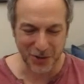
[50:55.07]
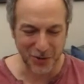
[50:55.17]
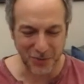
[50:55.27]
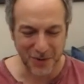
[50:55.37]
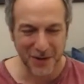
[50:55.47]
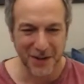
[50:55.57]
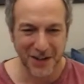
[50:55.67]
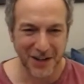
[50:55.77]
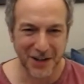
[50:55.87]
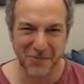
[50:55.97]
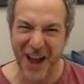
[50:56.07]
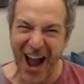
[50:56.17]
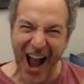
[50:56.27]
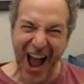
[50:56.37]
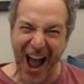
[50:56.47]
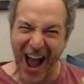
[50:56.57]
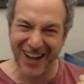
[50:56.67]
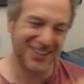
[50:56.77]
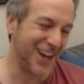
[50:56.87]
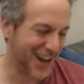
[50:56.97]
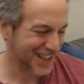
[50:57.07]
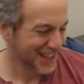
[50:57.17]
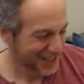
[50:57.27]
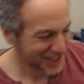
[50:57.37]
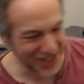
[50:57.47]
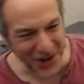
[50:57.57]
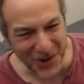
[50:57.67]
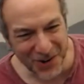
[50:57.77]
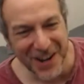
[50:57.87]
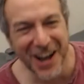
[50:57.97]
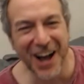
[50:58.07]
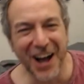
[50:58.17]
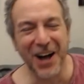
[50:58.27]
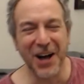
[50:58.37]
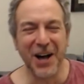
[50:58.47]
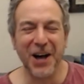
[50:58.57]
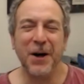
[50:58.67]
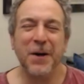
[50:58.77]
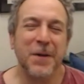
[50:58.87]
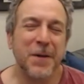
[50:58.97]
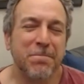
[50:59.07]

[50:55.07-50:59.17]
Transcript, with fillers: Cube. Um, yeah. So, uh,